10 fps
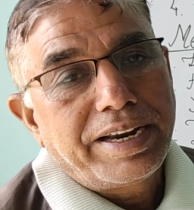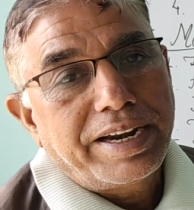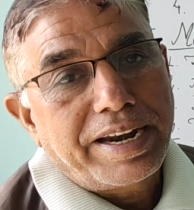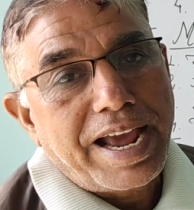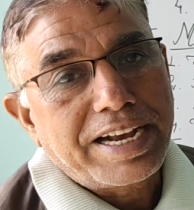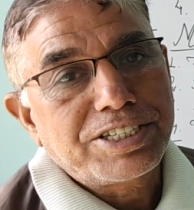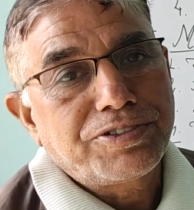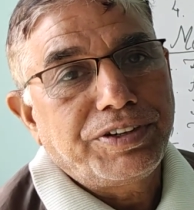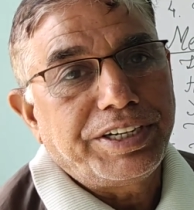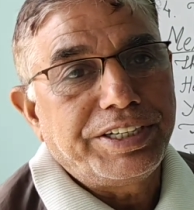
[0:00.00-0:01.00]
next
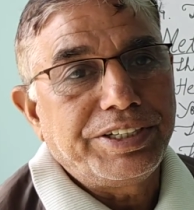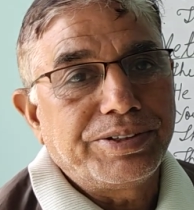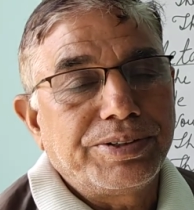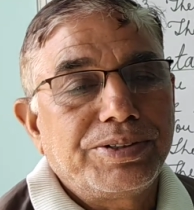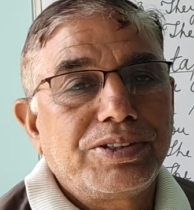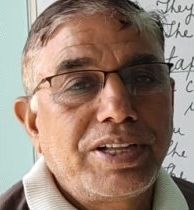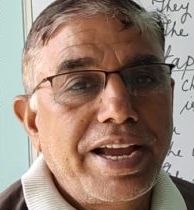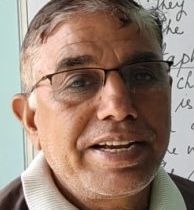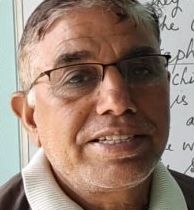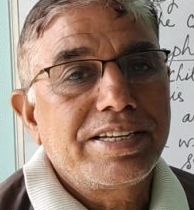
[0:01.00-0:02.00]
video.
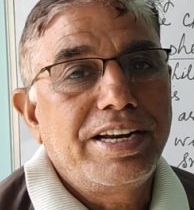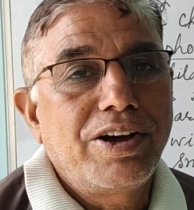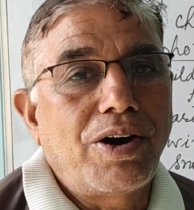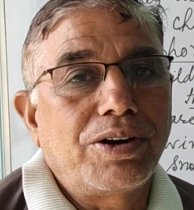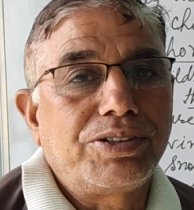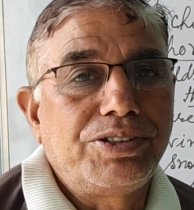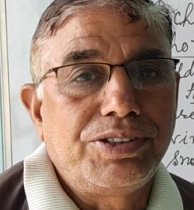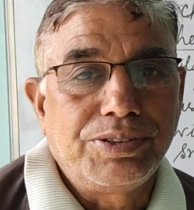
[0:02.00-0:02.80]
Thanks a lot.